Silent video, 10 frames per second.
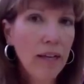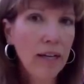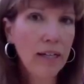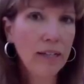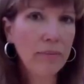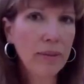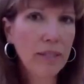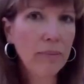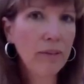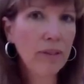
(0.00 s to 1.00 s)
Some
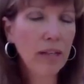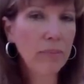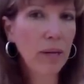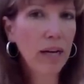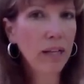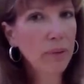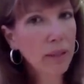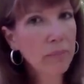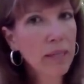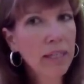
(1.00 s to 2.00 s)
that have become highly
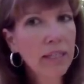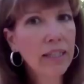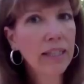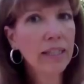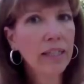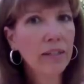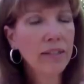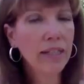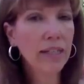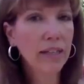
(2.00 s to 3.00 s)
recommended, and
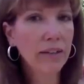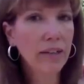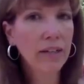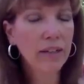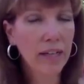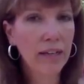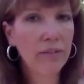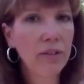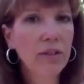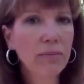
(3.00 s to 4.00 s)
others I have
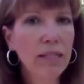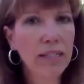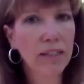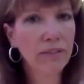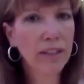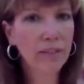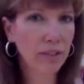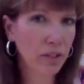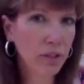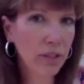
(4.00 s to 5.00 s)
used myself and have
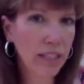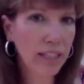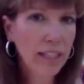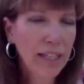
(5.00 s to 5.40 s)
enjoyed.